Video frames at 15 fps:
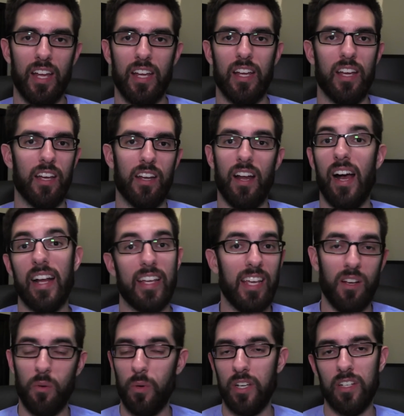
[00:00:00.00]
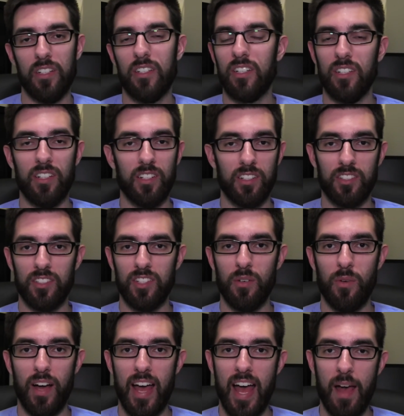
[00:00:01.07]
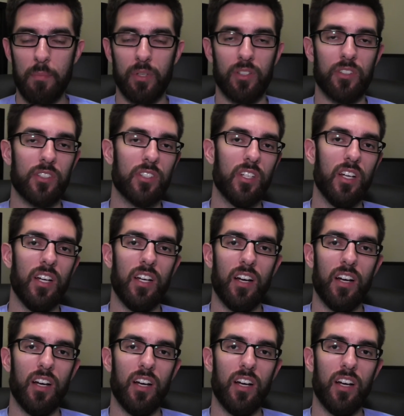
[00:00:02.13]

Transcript: And I can't wait to see what happens.